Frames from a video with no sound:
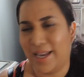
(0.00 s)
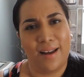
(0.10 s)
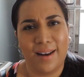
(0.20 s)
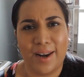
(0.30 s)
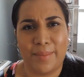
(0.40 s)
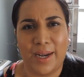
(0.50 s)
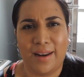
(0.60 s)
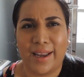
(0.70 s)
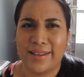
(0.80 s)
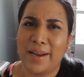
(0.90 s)
a lot of
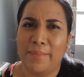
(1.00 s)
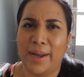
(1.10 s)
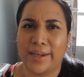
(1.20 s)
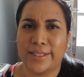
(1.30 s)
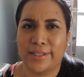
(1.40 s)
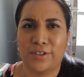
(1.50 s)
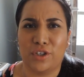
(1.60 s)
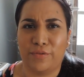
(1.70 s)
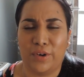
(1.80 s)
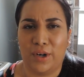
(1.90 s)
money, like 10 bucks
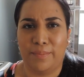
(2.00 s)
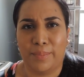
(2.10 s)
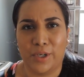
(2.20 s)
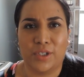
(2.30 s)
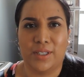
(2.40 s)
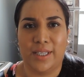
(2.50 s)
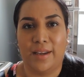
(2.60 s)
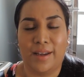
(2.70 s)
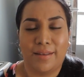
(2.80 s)
just for purchasing.